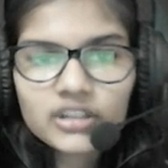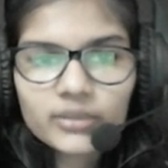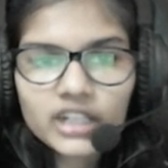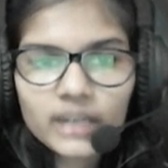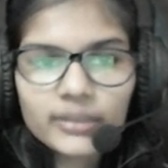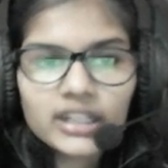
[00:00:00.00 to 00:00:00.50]
I'll
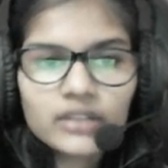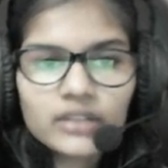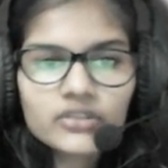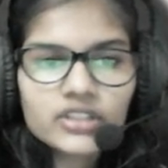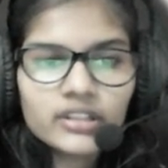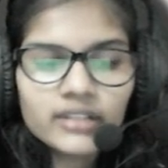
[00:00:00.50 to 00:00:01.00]
be coming
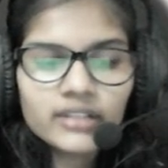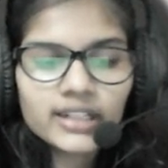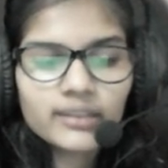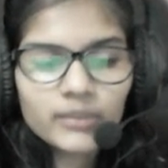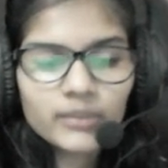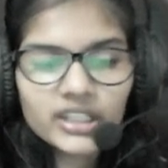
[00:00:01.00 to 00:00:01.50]
out here
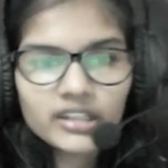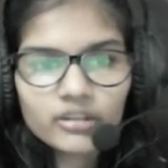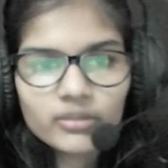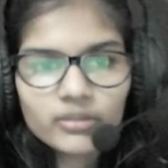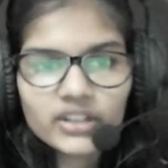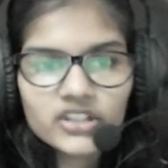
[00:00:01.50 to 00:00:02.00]
and making
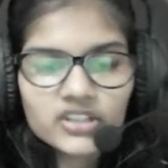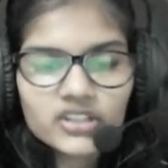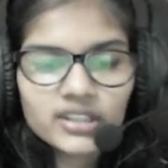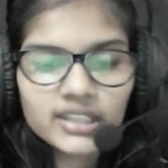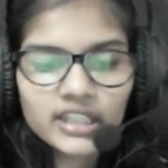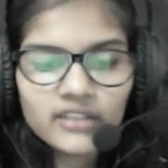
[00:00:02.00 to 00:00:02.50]
out my
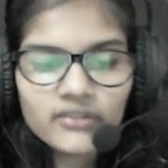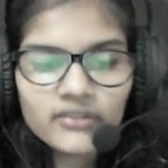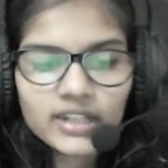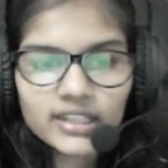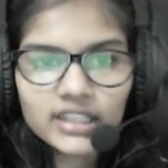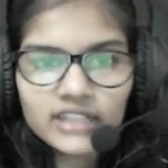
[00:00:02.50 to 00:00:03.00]
function def,
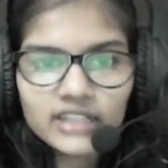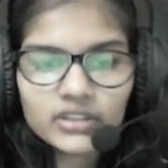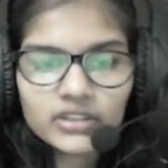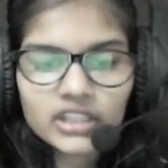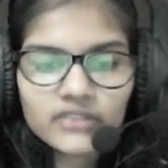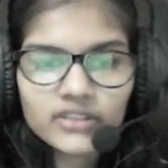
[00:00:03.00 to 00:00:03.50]
and the name
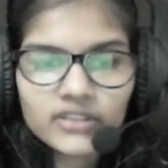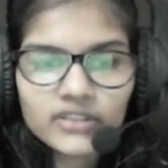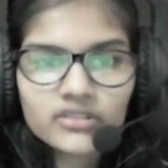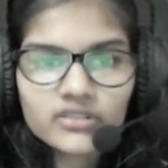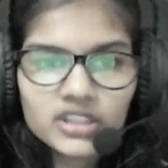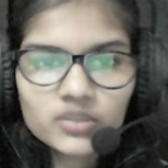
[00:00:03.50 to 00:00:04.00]
for that
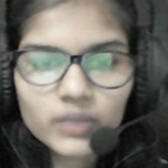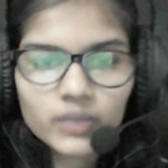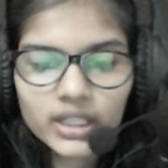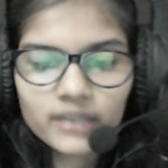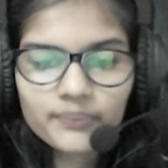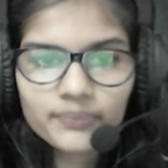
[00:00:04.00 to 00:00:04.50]
function is
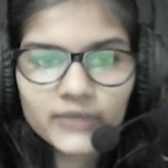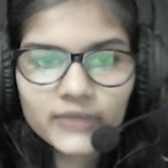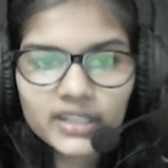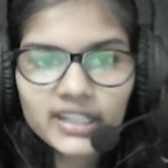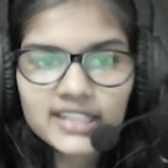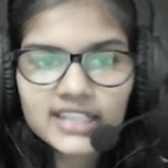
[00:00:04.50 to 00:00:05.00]
1.
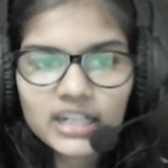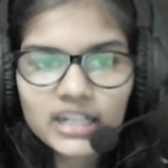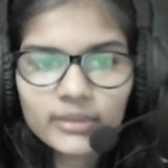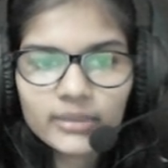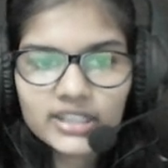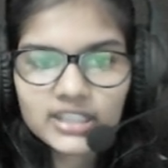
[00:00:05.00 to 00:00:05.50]
Right,
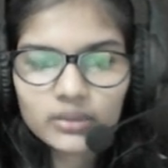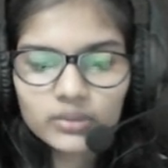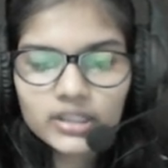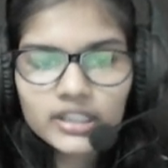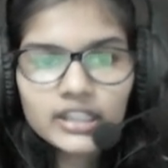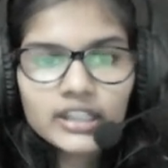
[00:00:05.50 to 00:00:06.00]
coming down.